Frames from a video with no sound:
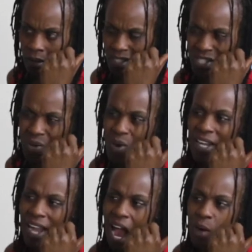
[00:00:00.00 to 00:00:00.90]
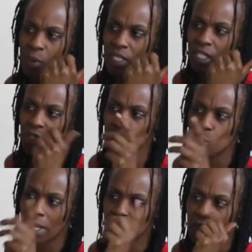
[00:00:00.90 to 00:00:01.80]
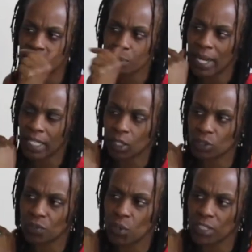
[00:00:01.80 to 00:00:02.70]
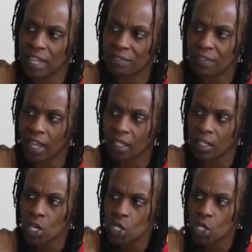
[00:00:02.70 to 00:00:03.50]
Cause you a coward, nigga. You wait till everybody else fought that fight.